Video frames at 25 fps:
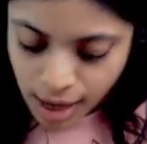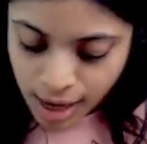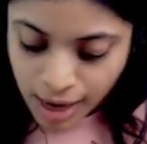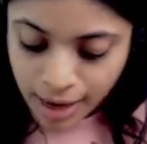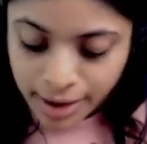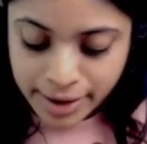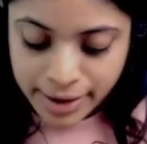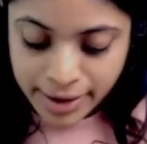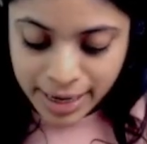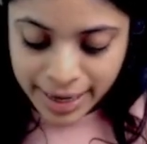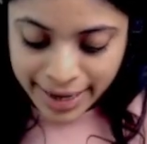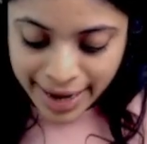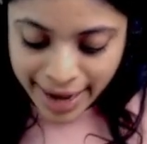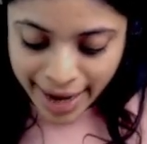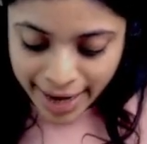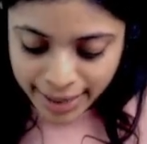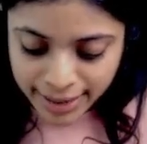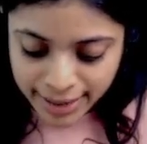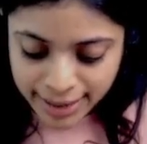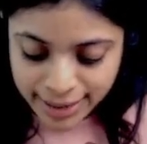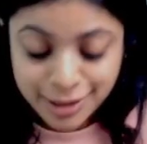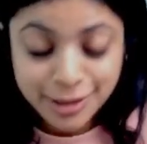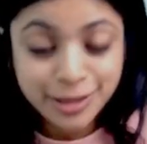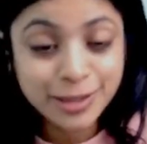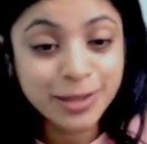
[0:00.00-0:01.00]

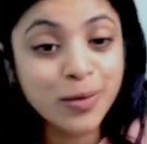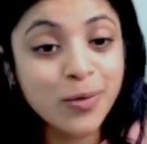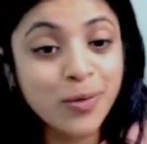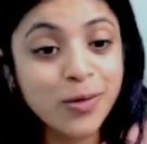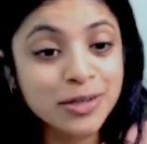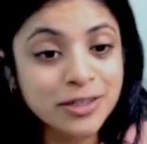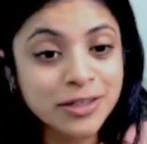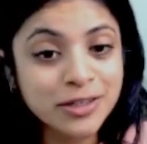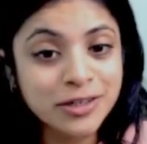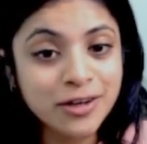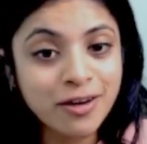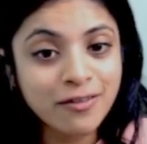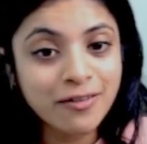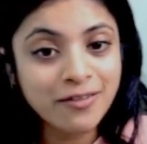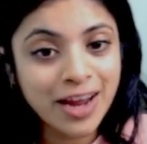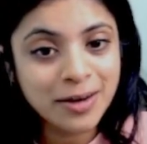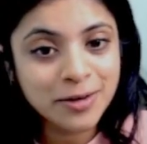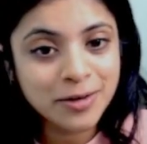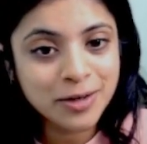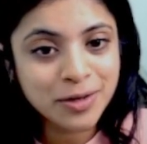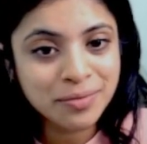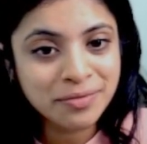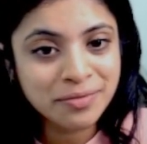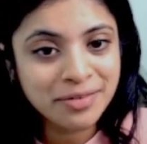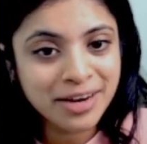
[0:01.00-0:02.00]
next is quantity of
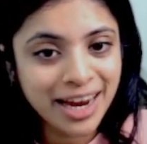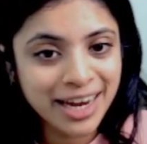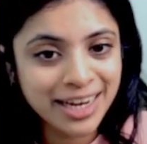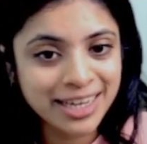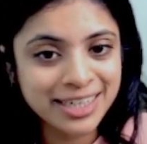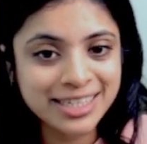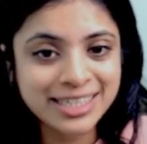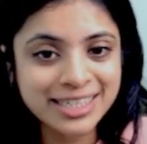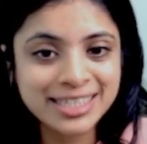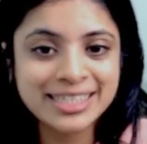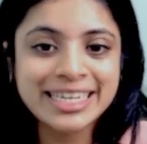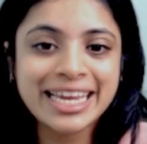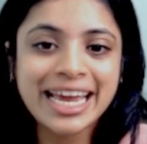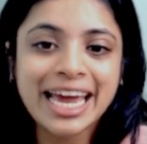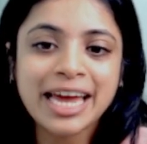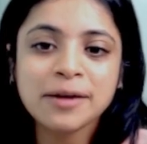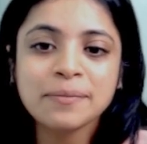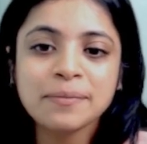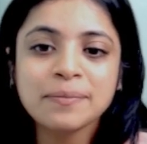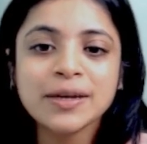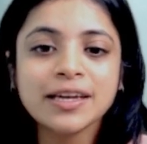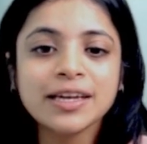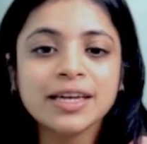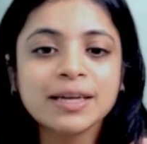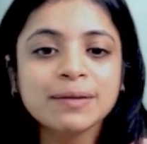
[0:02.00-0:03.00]
enterprise can
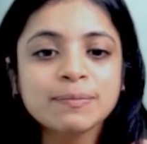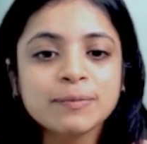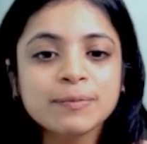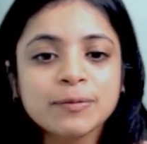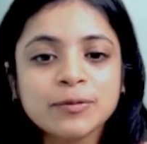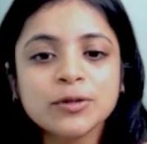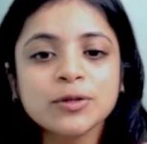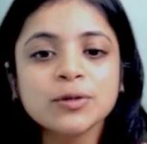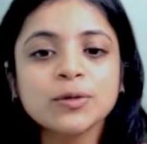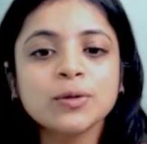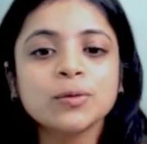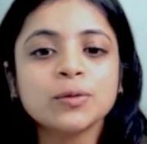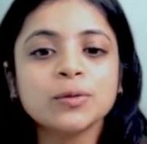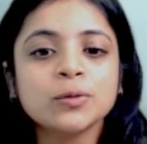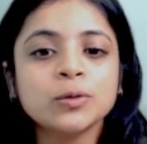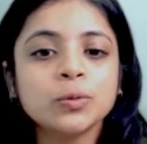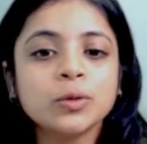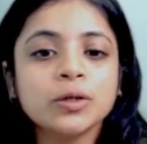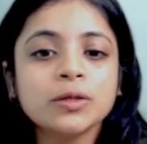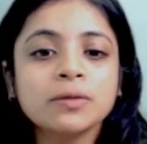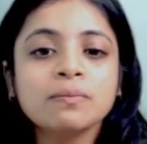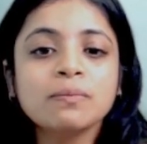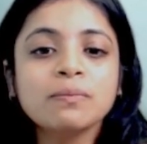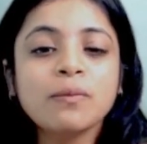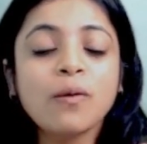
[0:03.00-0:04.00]
be improved
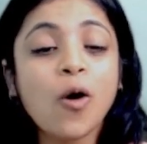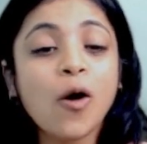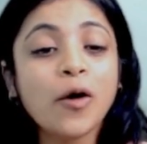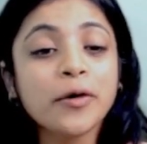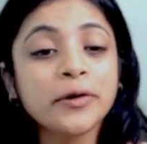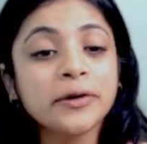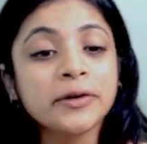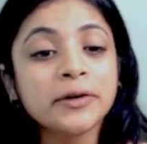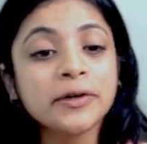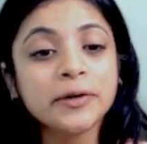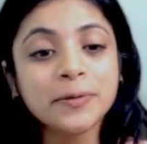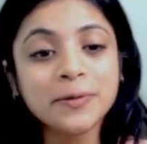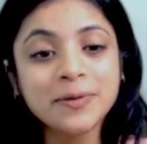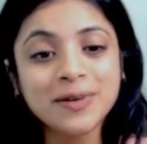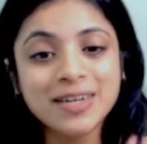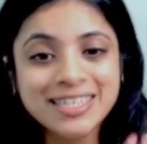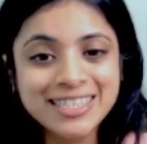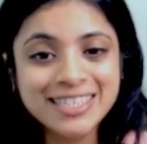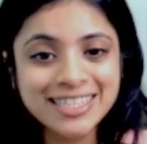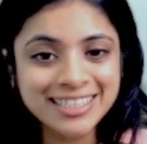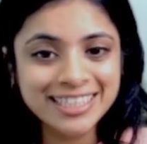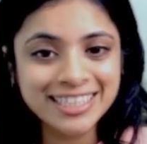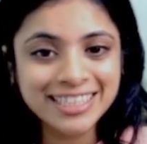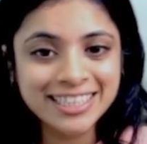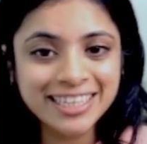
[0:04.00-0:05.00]
with more
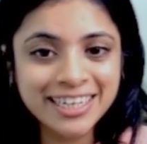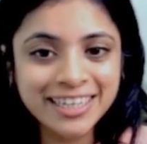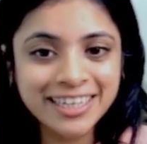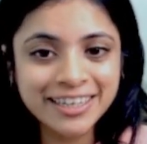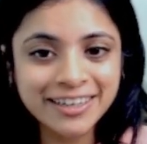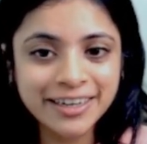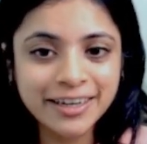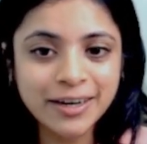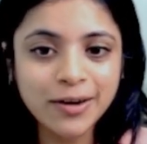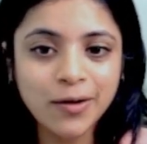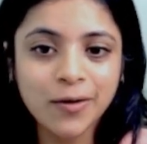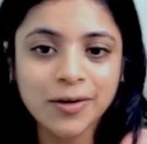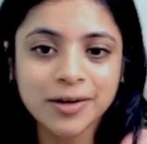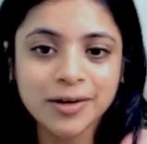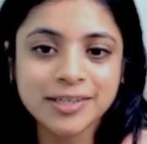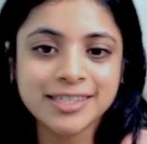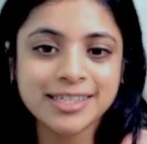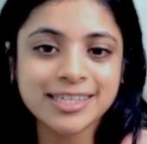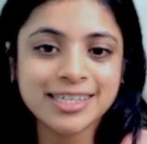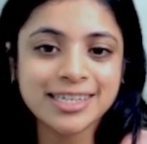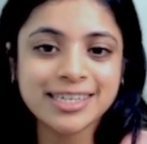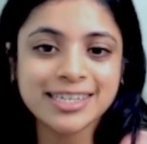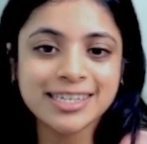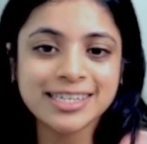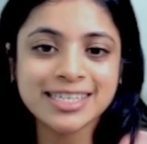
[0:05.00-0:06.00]
university degree
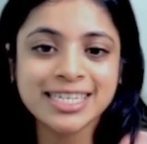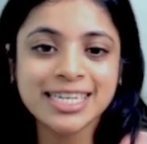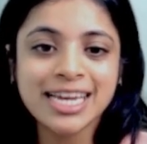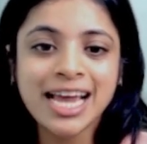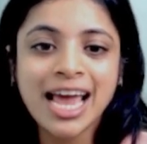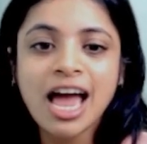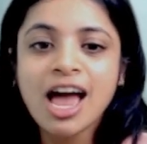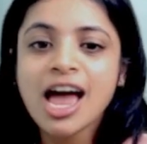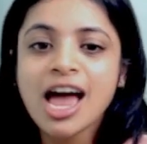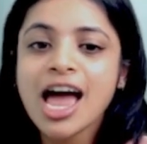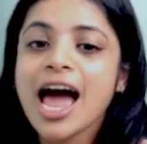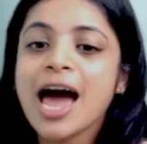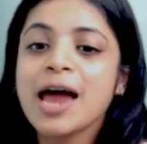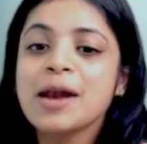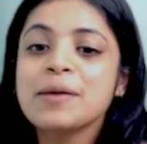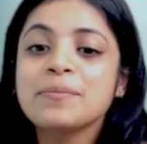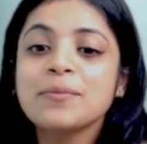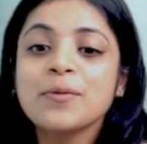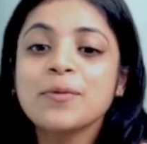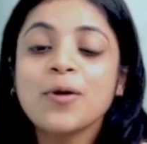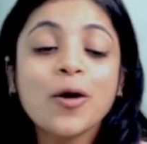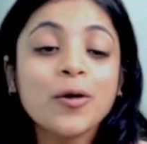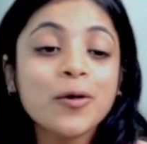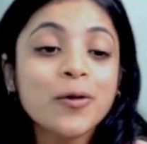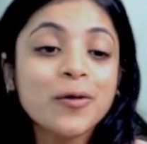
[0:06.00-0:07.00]
courses and
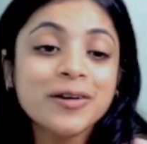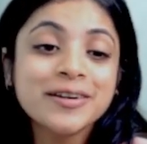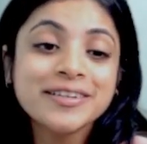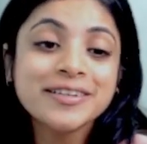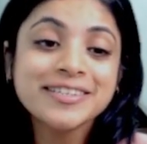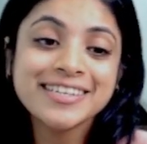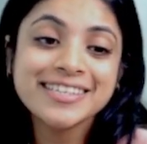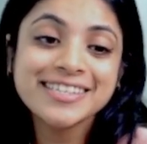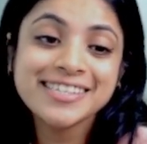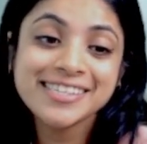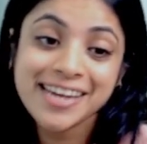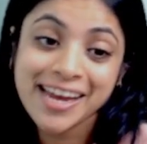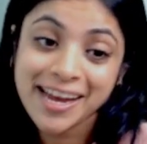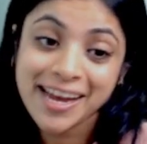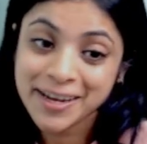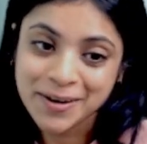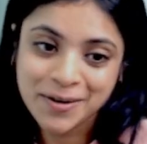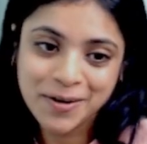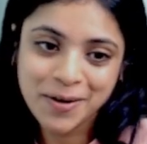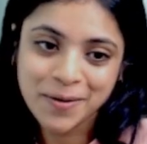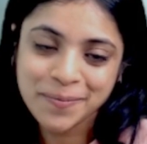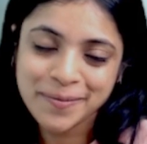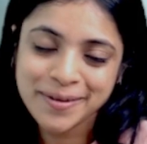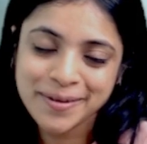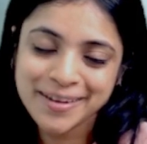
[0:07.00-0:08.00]
more courses in
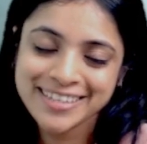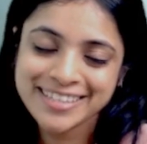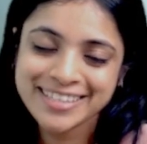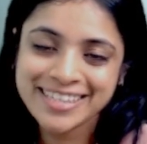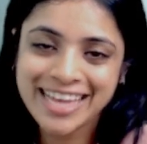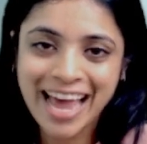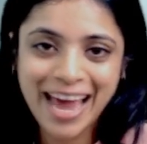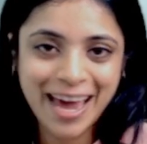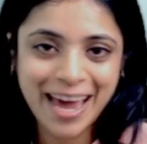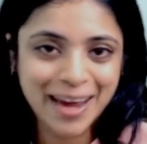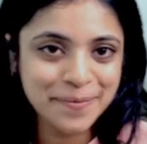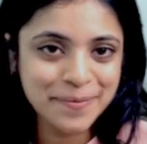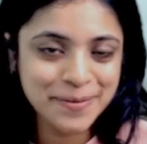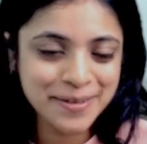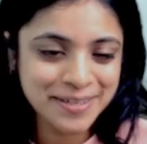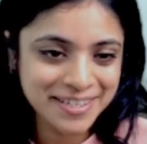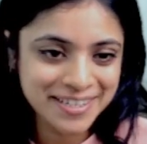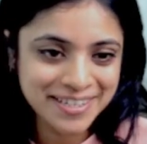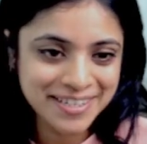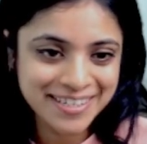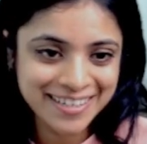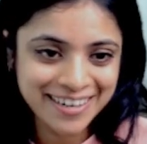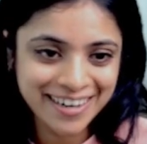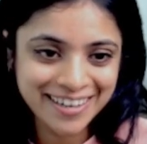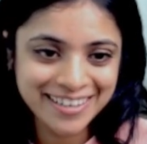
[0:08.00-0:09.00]
economics and
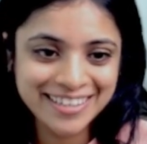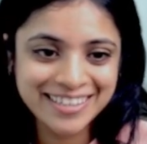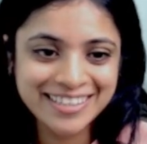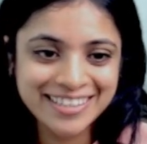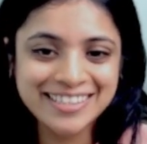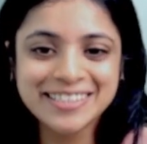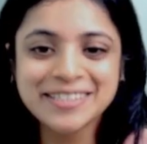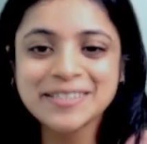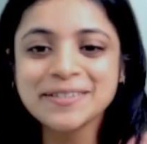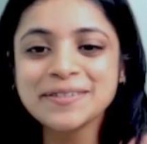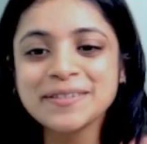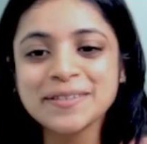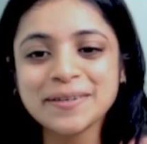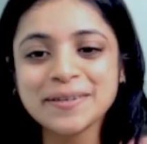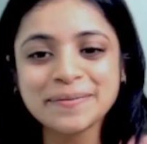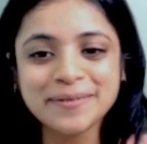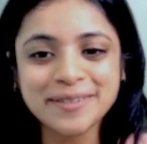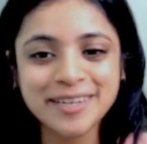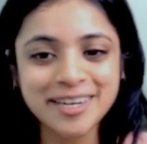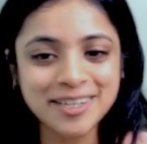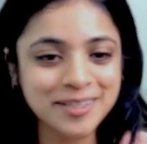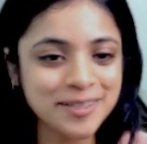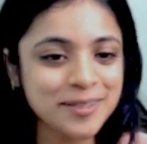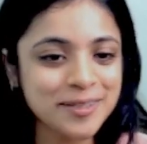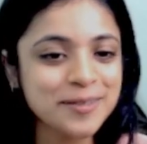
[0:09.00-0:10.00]
business studies, two
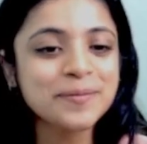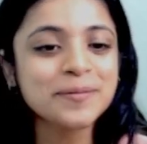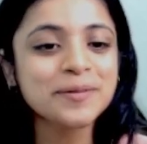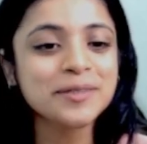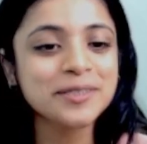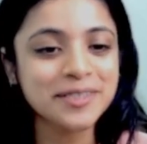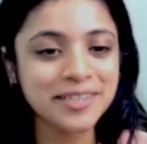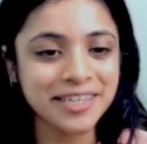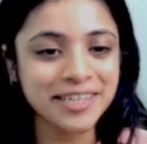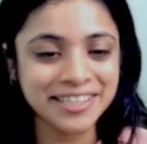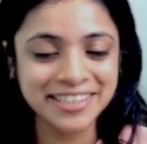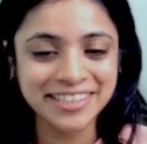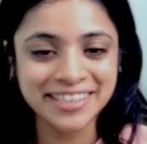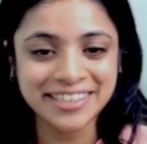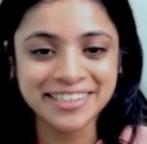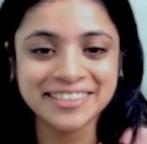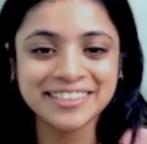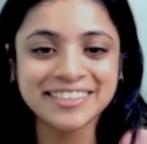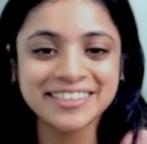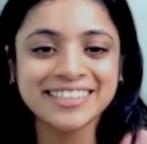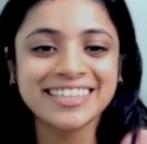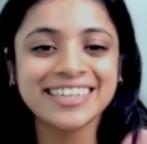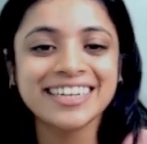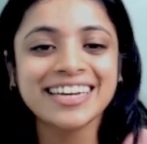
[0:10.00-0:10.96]
subjects which I teach.